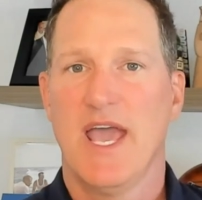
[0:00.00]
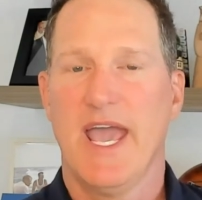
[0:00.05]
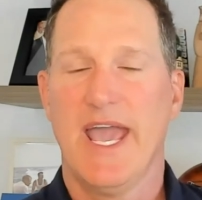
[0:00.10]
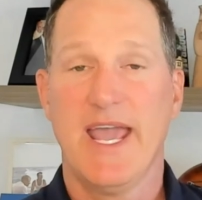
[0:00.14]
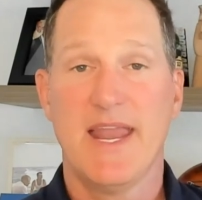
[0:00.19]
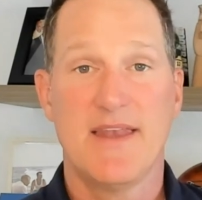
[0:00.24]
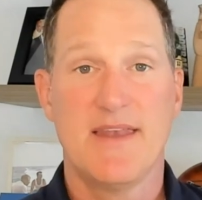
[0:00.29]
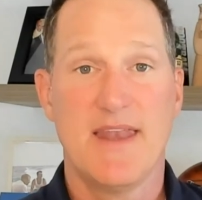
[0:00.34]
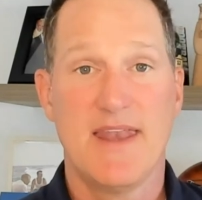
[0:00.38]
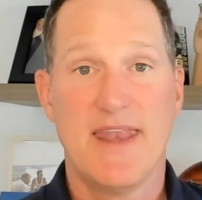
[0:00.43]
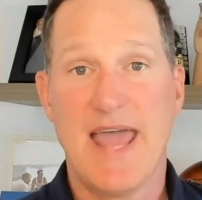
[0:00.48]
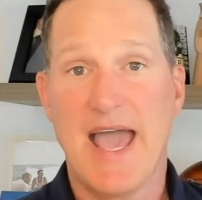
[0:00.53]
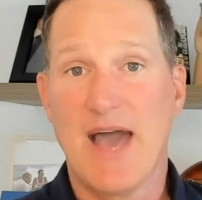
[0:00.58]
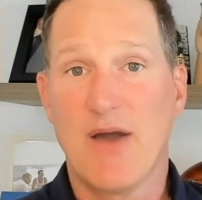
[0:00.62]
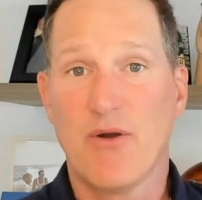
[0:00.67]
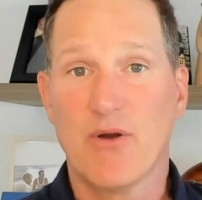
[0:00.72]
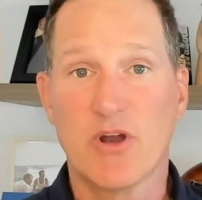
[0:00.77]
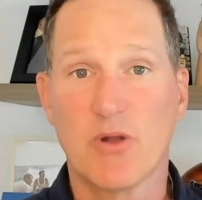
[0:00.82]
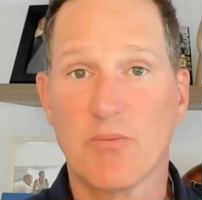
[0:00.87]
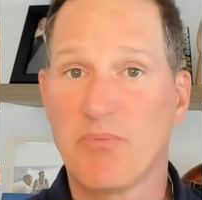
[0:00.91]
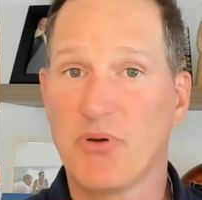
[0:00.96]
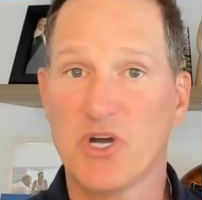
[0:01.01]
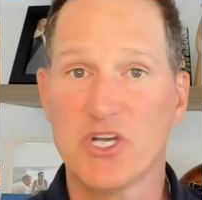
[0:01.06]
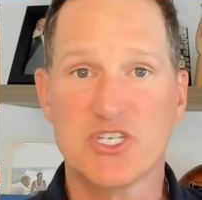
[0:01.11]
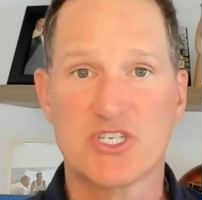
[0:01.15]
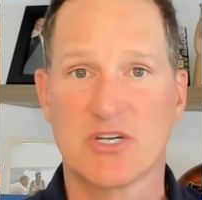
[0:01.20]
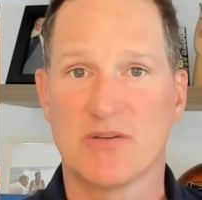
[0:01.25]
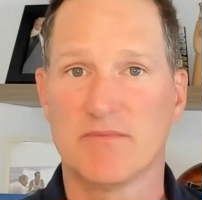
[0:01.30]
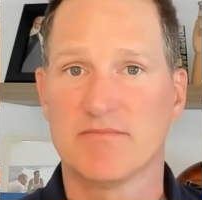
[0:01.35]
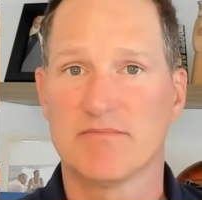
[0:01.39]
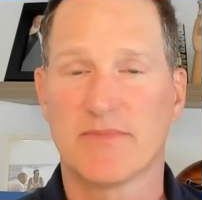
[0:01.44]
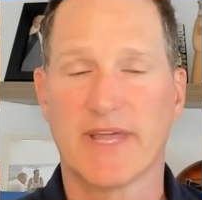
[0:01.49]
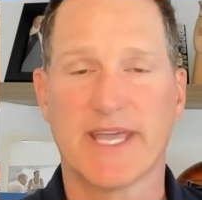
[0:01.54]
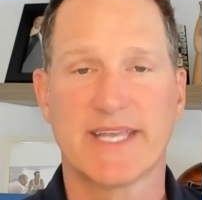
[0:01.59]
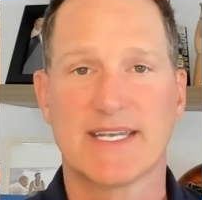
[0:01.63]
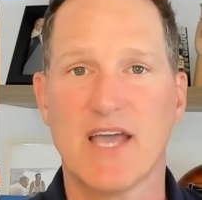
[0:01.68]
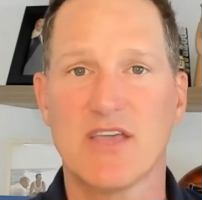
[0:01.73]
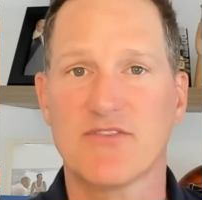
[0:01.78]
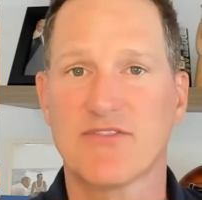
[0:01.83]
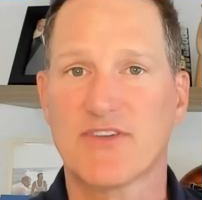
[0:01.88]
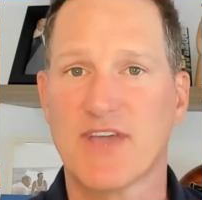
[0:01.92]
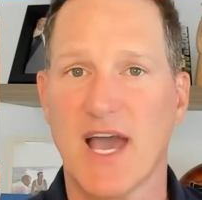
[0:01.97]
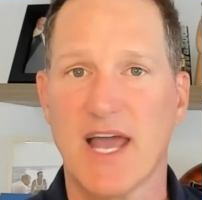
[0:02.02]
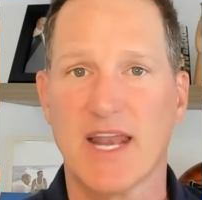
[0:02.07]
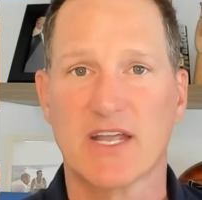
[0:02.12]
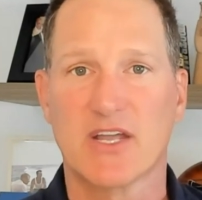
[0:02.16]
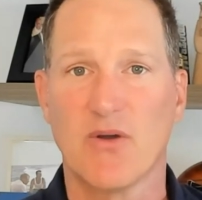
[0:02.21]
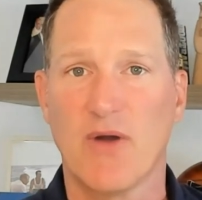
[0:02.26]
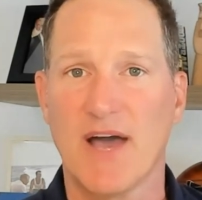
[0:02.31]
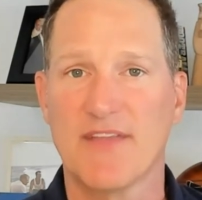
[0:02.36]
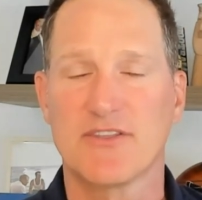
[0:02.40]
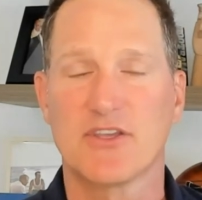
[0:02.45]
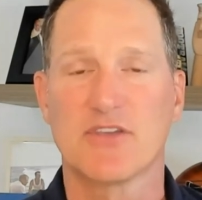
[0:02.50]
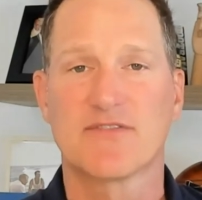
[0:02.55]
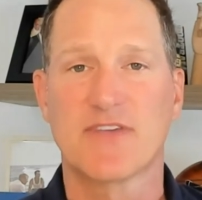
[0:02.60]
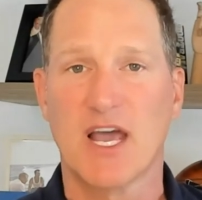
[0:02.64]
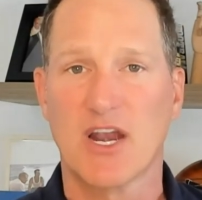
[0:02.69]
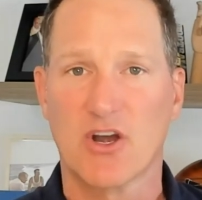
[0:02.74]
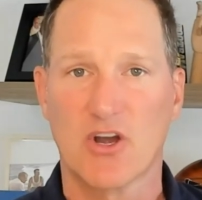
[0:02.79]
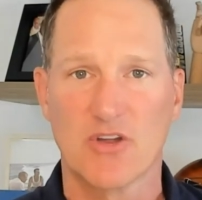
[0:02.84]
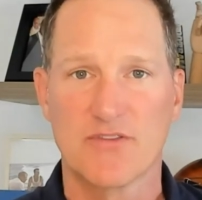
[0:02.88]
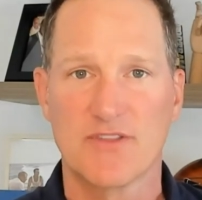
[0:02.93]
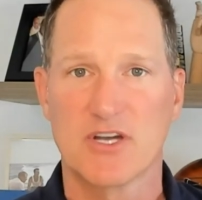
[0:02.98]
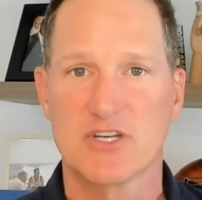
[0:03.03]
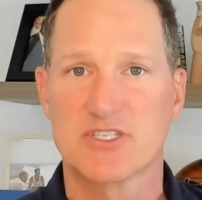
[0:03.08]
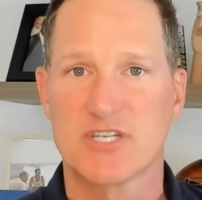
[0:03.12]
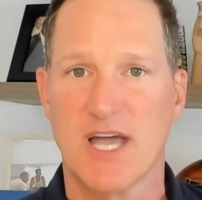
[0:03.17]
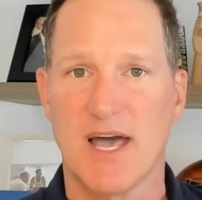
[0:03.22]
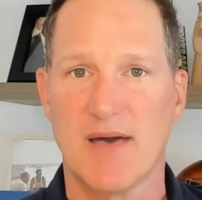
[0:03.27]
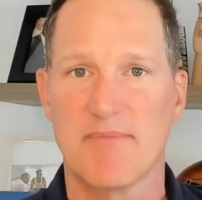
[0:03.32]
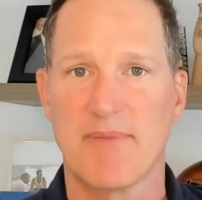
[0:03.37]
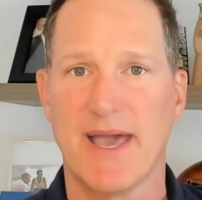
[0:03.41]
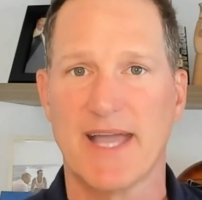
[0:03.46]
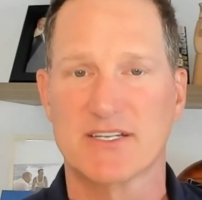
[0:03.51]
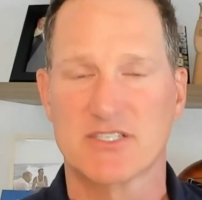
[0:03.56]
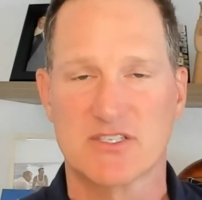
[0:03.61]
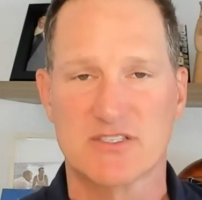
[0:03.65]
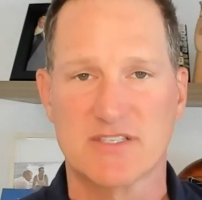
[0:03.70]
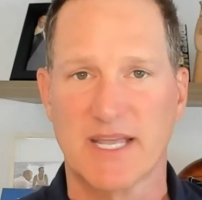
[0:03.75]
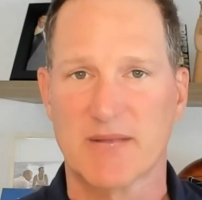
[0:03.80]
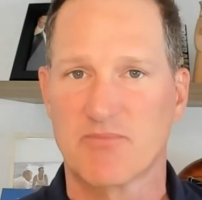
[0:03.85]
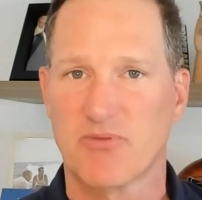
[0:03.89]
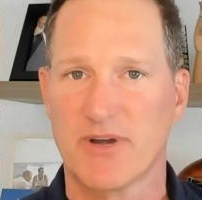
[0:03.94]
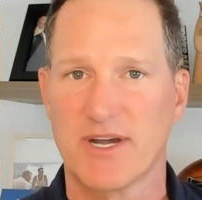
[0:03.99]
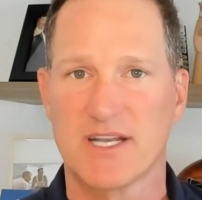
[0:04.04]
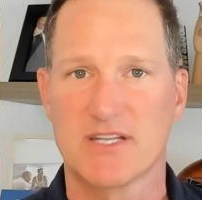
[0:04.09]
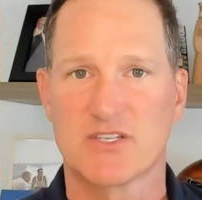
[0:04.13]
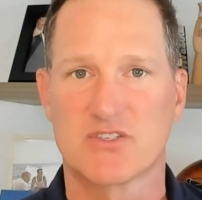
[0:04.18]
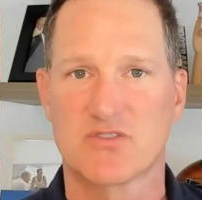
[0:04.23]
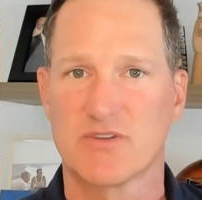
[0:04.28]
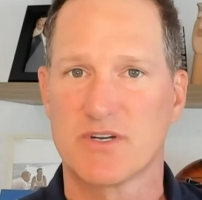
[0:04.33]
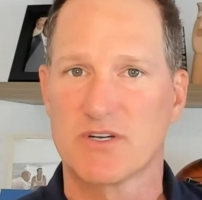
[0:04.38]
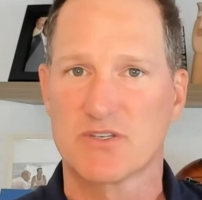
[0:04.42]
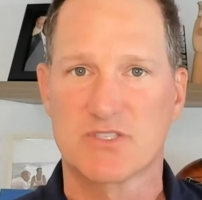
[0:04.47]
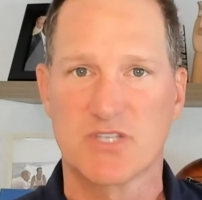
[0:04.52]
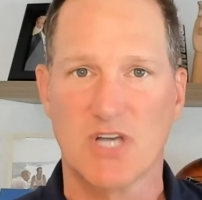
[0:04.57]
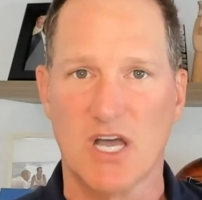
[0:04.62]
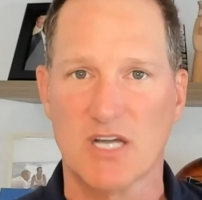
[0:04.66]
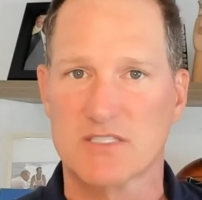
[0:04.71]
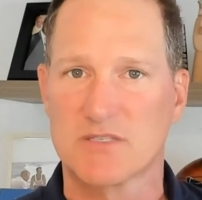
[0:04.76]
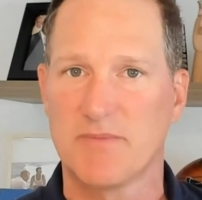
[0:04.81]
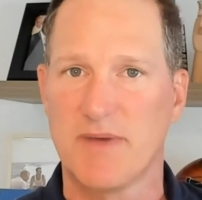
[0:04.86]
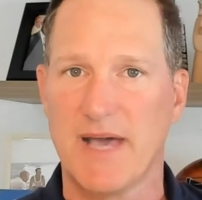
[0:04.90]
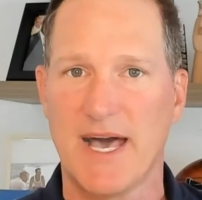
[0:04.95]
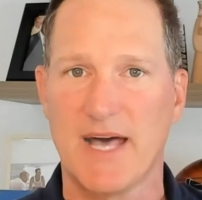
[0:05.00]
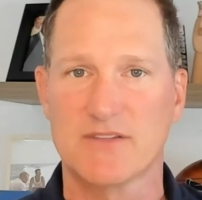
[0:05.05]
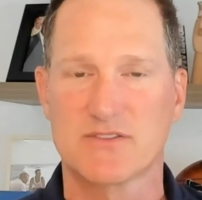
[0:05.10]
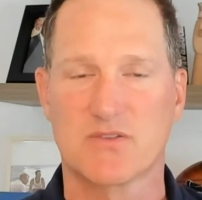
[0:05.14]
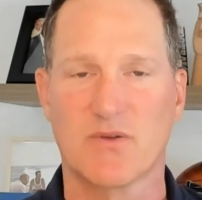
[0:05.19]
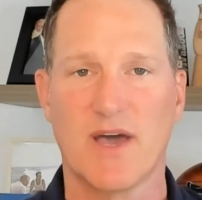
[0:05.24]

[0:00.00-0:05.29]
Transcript: And now it'll push him. Like now you've got to go out there, you've got to earn their job back, just like Brandon Streeter talked about.